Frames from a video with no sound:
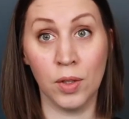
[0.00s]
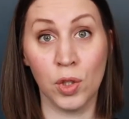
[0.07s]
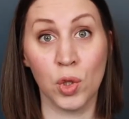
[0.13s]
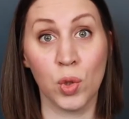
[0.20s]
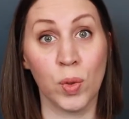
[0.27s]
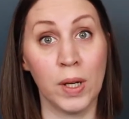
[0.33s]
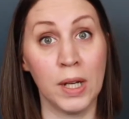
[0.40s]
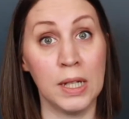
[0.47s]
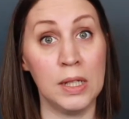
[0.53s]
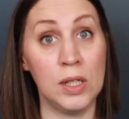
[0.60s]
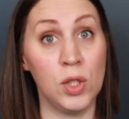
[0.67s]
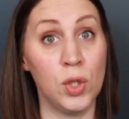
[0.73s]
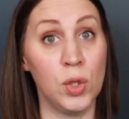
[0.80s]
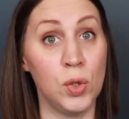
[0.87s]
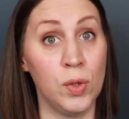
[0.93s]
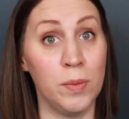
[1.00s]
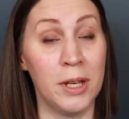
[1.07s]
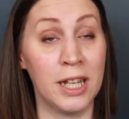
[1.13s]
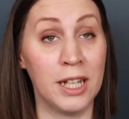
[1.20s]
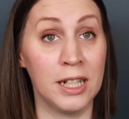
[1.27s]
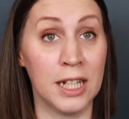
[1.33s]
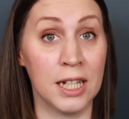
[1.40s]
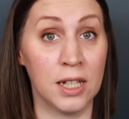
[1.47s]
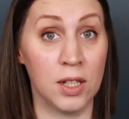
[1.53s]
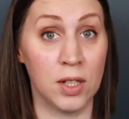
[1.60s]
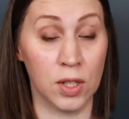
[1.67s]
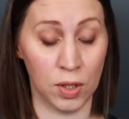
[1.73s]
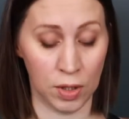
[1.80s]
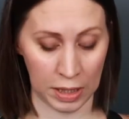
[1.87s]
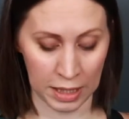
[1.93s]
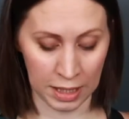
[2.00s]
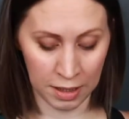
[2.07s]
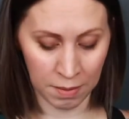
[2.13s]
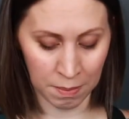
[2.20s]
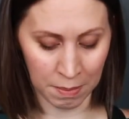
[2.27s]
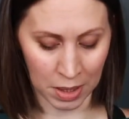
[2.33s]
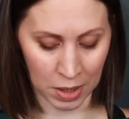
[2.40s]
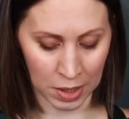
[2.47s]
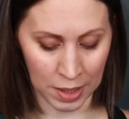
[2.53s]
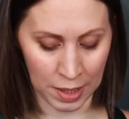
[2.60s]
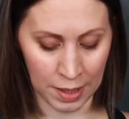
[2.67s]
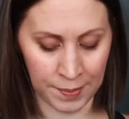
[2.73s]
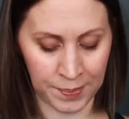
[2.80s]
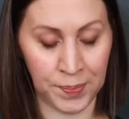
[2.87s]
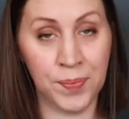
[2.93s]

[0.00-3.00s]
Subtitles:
try to make a dent in my